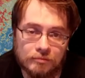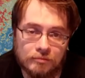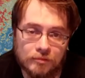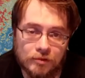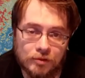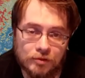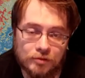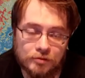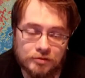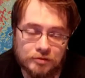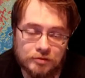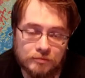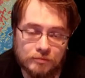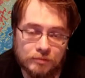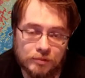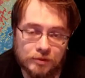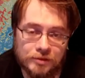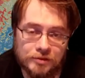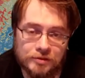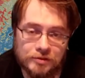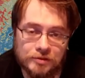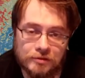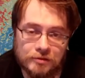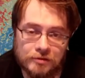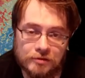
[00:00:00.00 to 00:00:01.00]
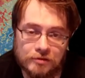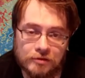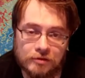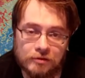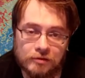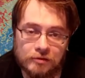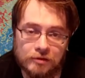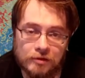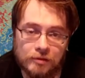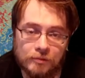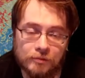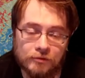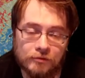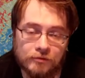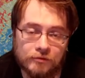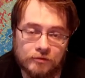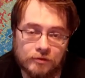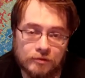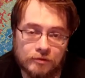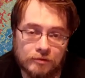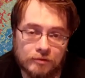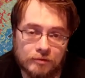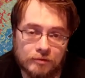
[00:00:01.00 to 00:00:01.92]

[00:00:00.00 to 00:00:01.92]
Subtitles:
ocean bleaching in the southern hemisphere